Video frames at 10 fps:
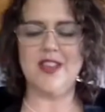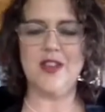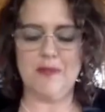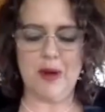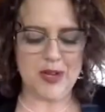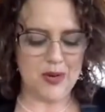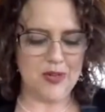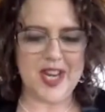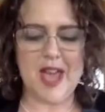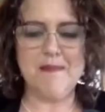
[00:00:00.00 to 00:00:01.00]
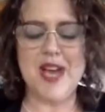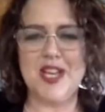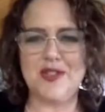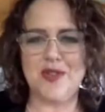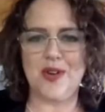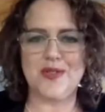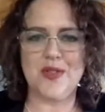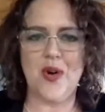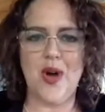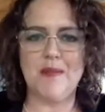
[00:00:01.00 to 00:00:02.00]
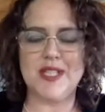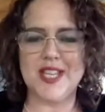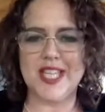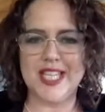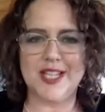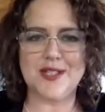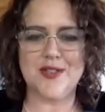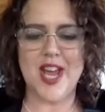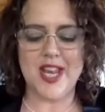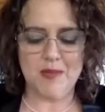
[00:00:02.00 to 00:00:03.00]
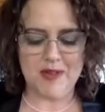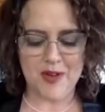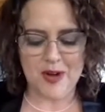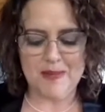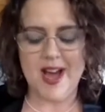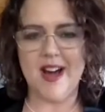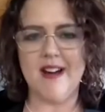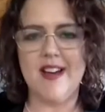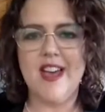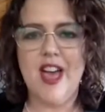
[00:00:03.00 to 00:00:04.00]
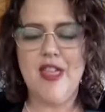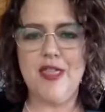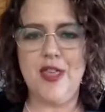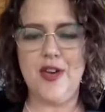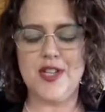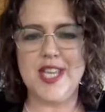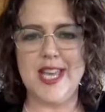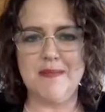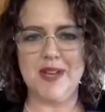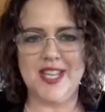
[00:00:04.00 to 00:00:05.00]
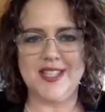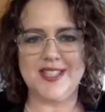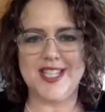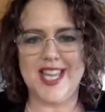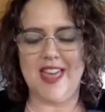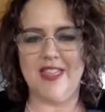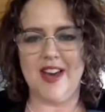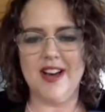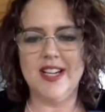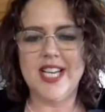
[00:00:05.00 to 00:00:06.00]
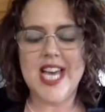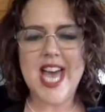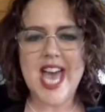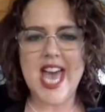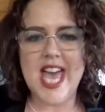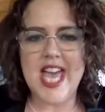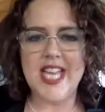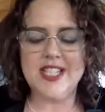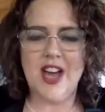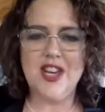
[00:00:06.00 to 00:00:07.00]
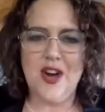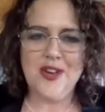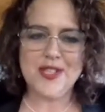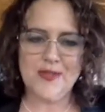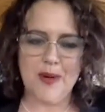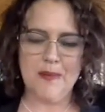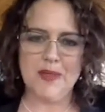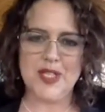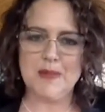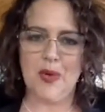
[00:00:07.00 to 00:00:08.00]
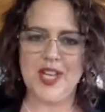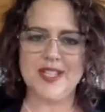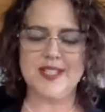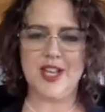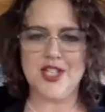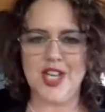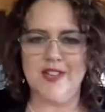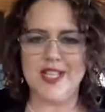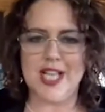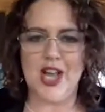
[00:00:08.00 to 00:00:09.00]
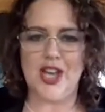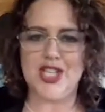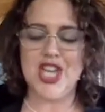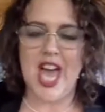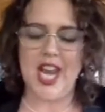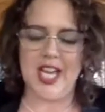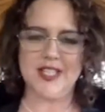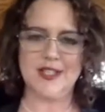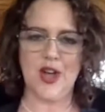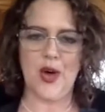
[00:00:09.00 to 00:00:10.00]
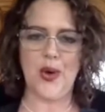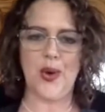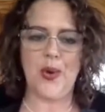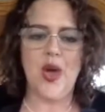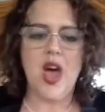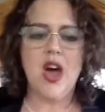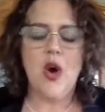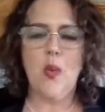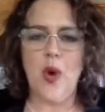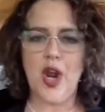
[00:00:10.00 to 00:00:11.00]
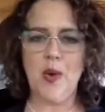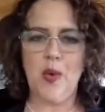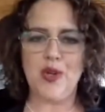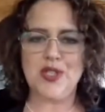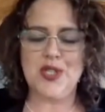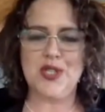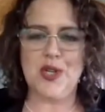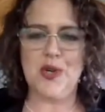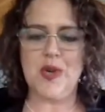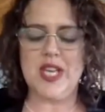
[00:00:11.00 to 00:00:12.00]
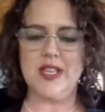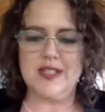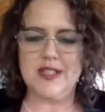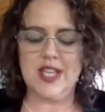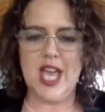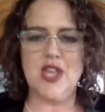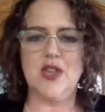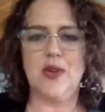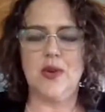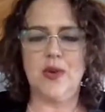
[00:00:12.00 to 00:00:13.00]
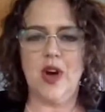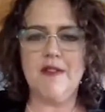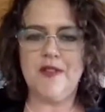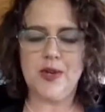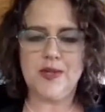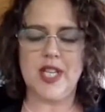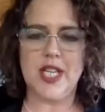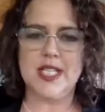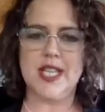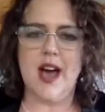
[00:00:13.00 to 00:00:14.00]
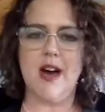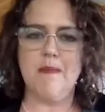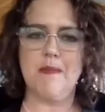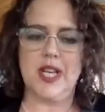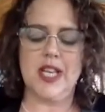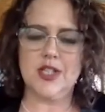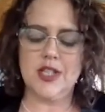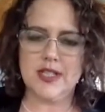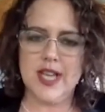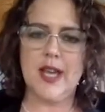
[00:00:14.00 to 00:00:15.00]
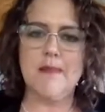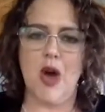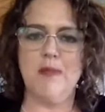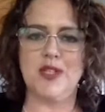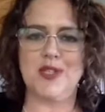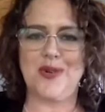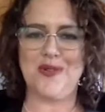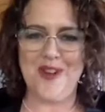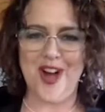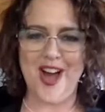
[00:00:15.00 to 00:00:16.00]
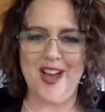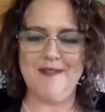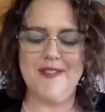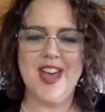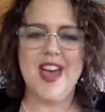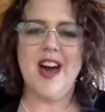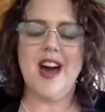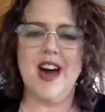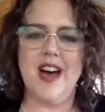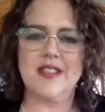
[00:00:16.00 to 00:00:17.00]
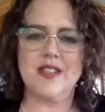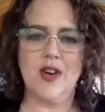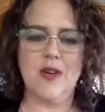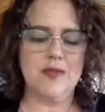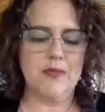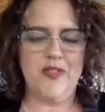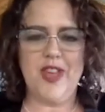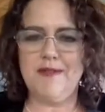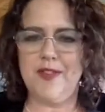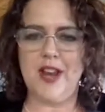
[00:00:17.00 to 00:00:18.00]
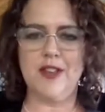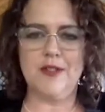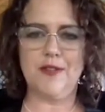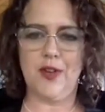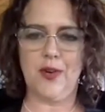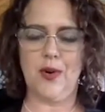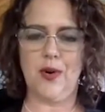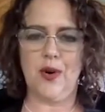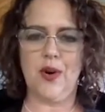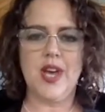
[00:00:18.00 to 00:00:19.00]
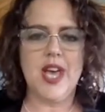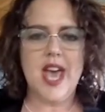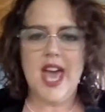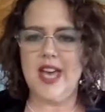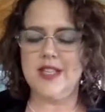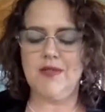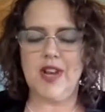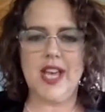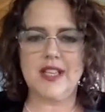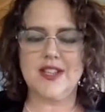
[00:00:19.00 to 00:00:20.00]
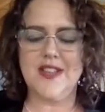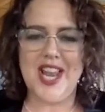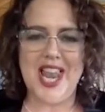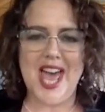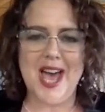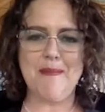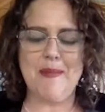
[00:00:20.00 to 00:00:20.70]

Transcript: You've probably already had my intro, so I'm just going to kick straight in. We've got about 13 minutes together, and I noticed from this morning's session there's a lot of chatter. So what I want to do is to get you, hopefully you're sitting down, but let's just take a moment to arrive. So feet flat on the floor, hands relaxed on the lap.